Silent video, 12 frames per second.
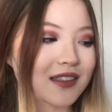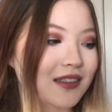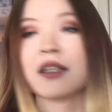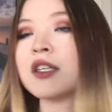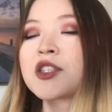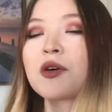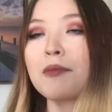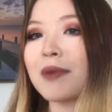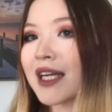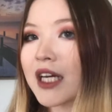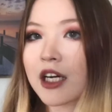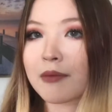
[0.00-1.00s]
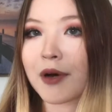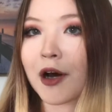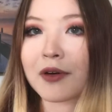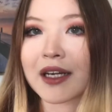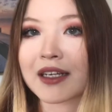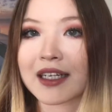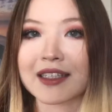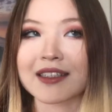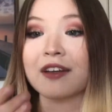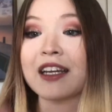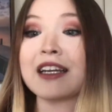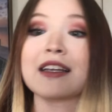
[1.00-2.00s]
So a meaning component is
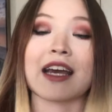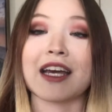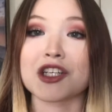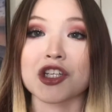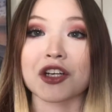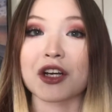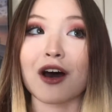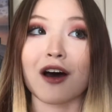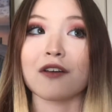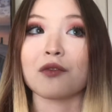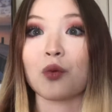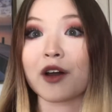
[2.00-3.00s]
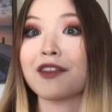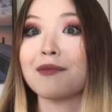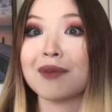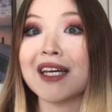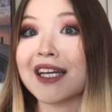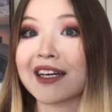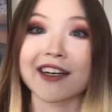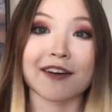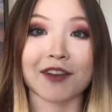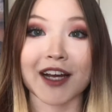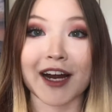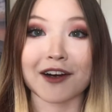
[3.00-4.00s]
indication of what the meaning of the
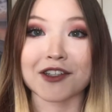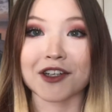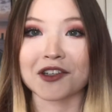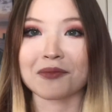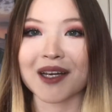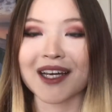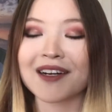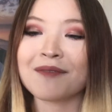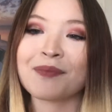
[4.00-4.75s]
character could be.